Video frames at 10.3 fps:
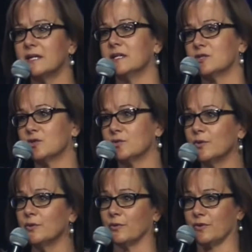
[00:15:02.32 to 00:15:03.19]
and
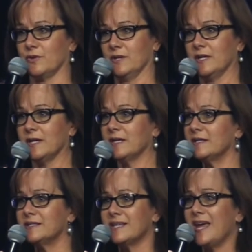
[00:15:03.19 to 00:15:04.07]
truth in
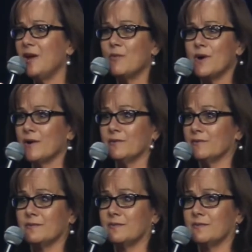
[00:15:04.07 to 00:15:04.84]
a day where